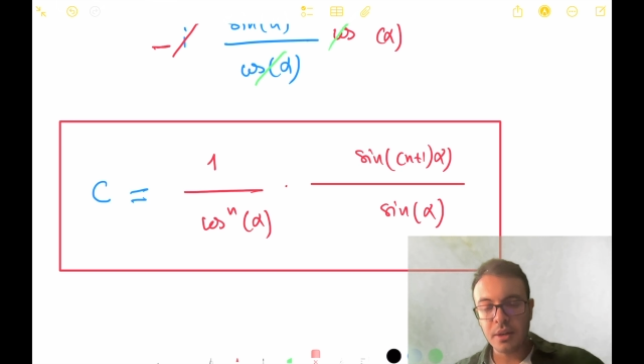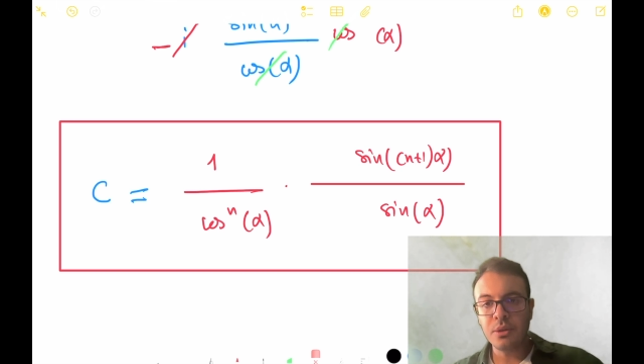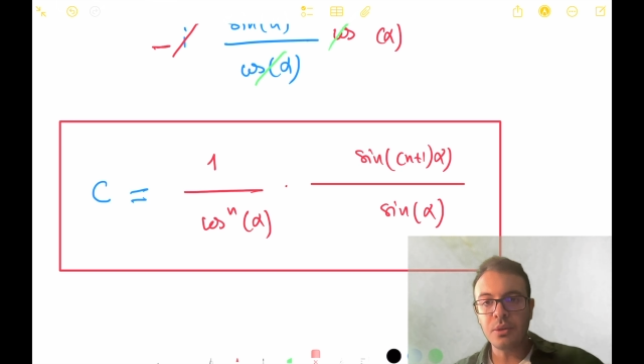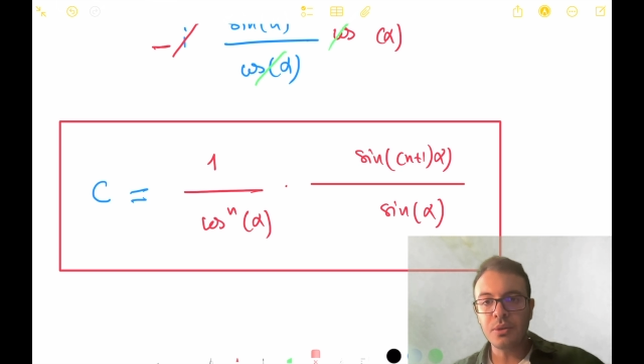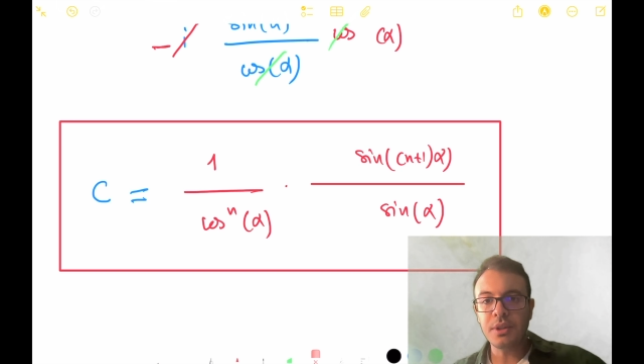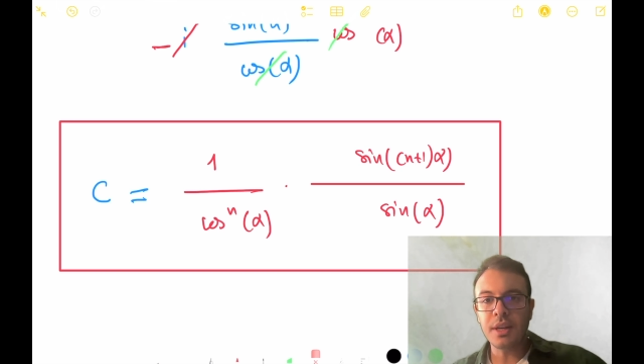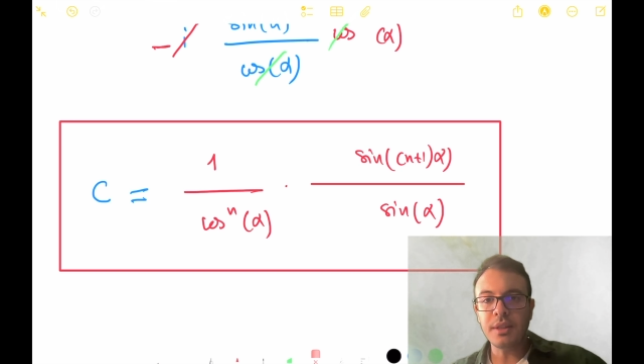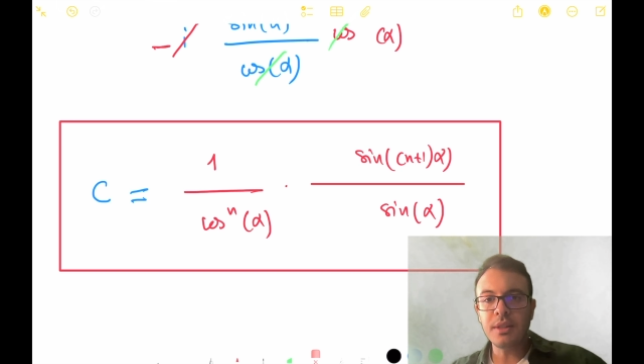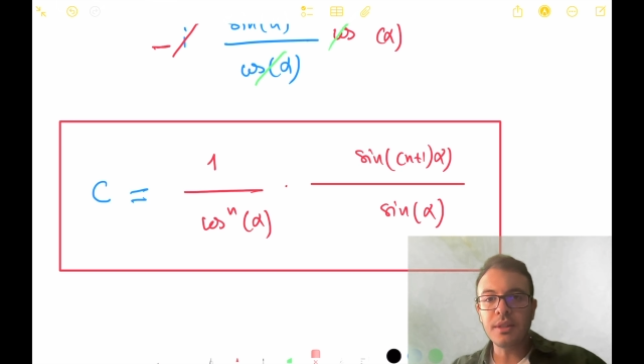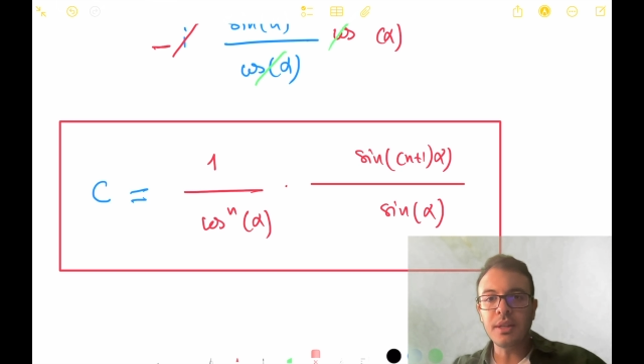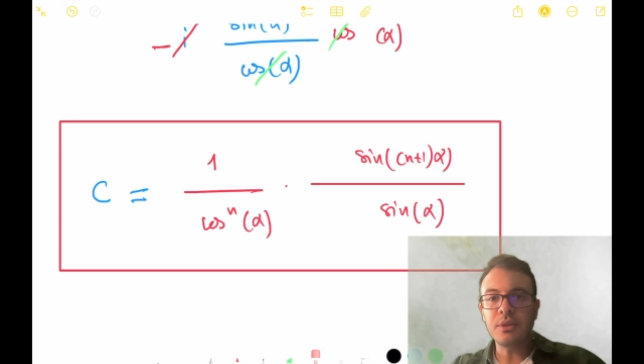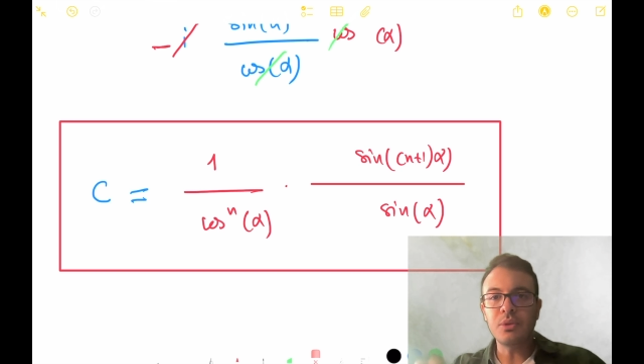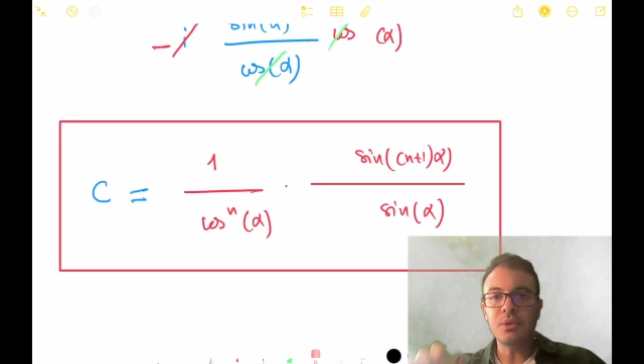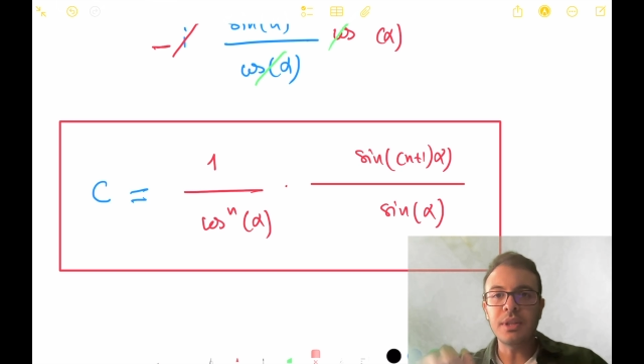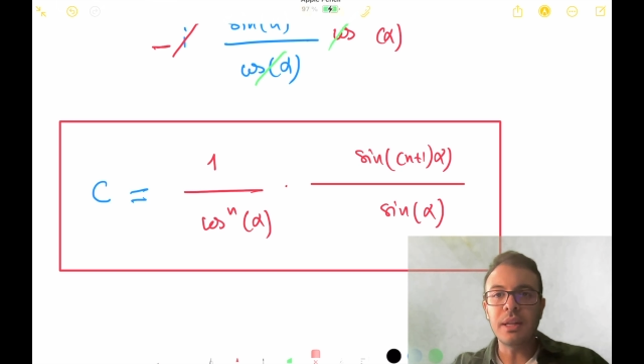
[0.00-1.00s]
Don't
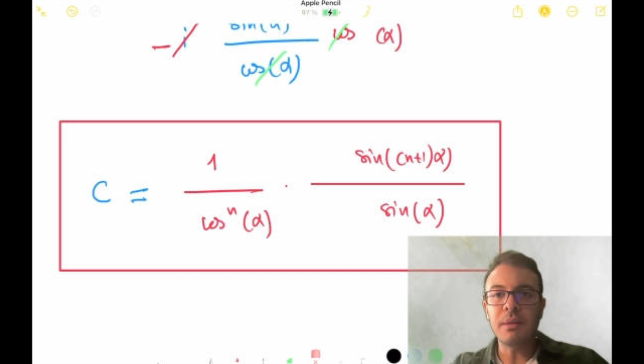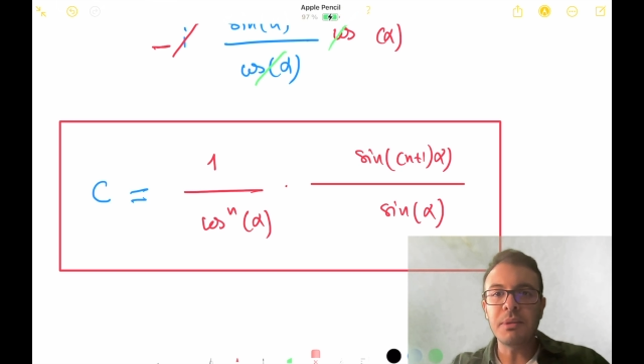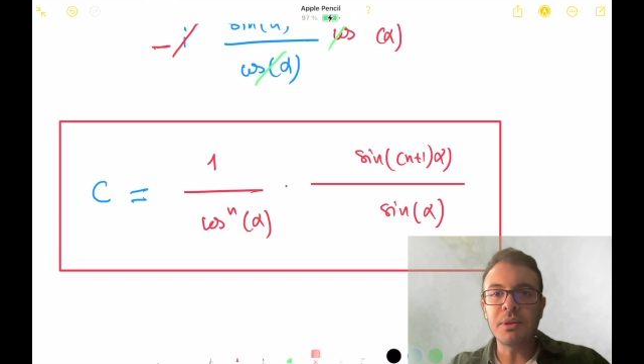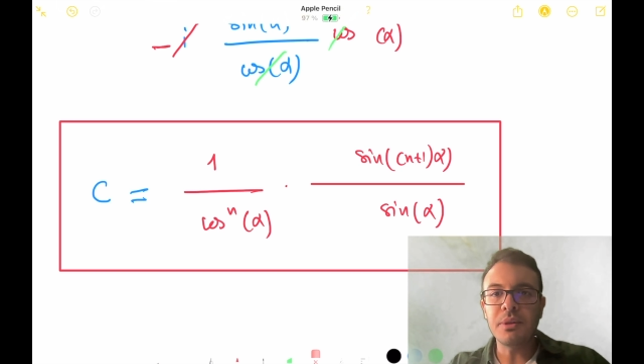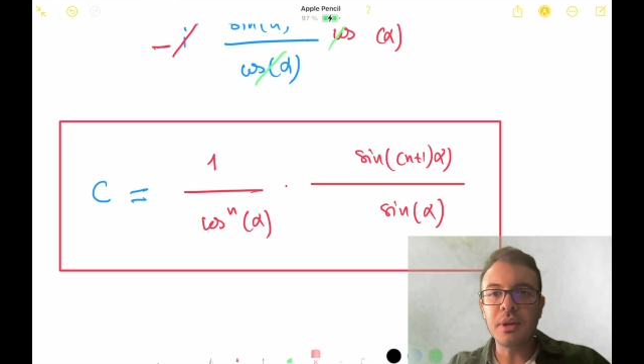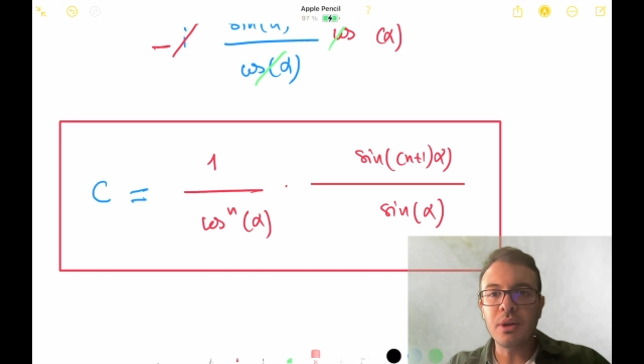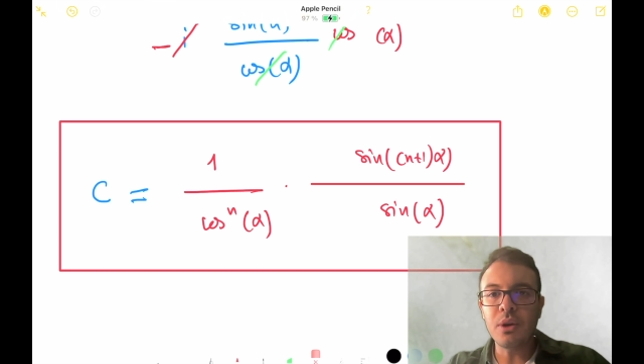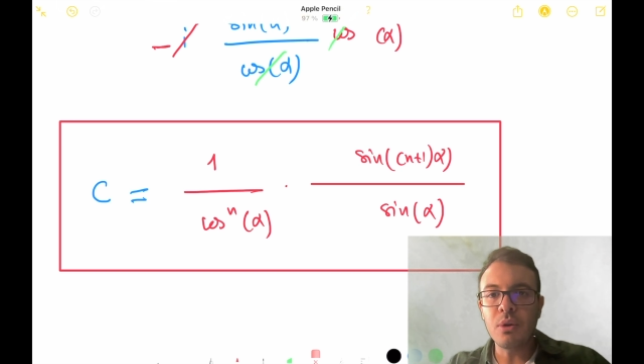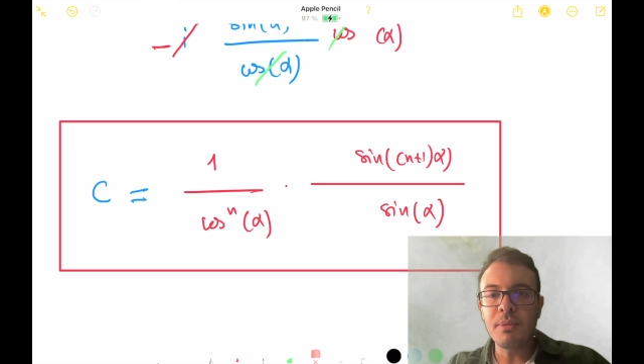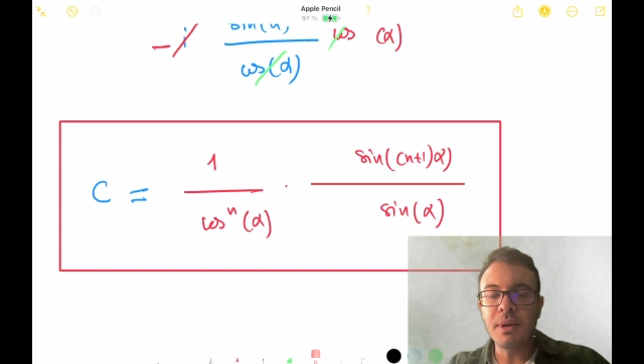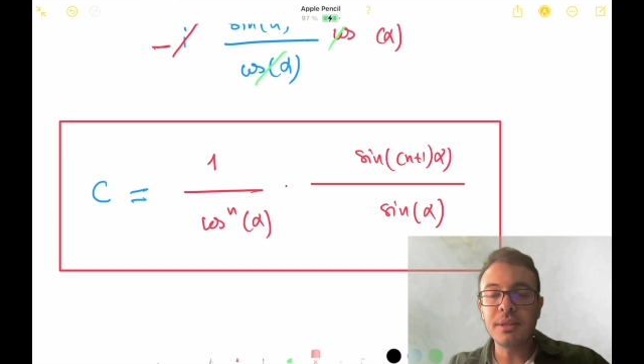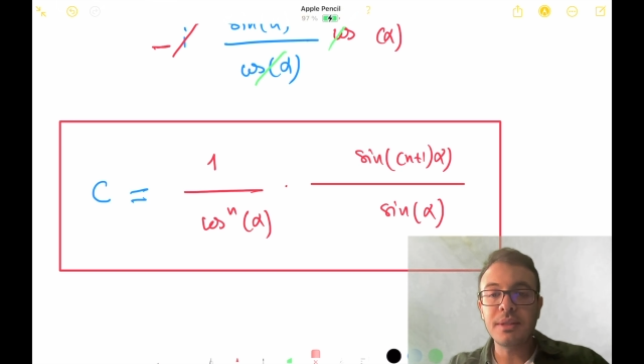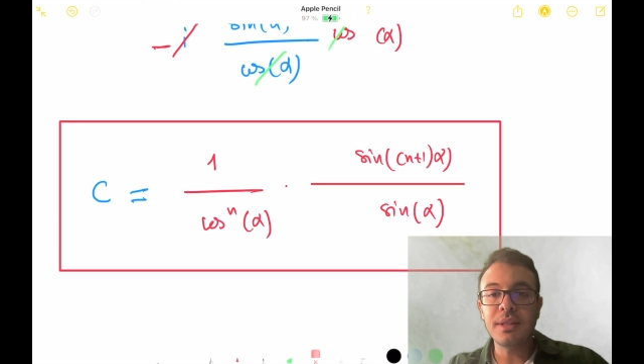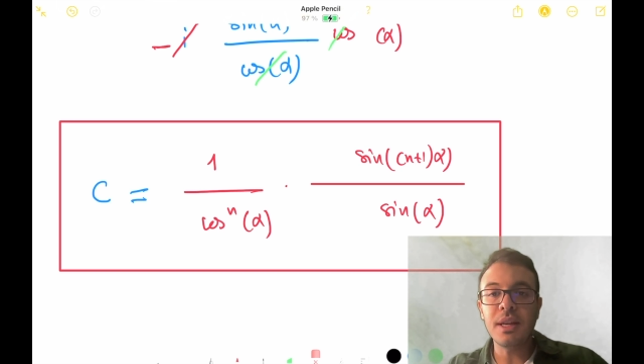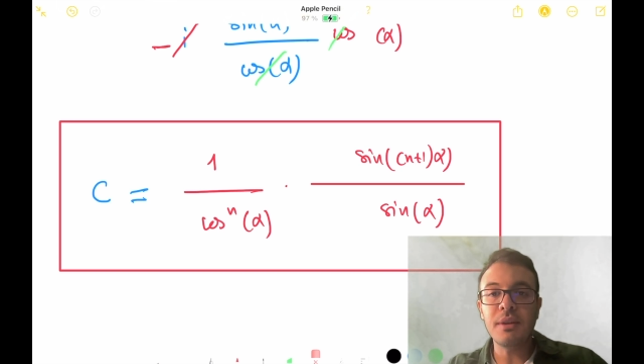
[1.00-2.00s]
hesitate to tell me on the comments.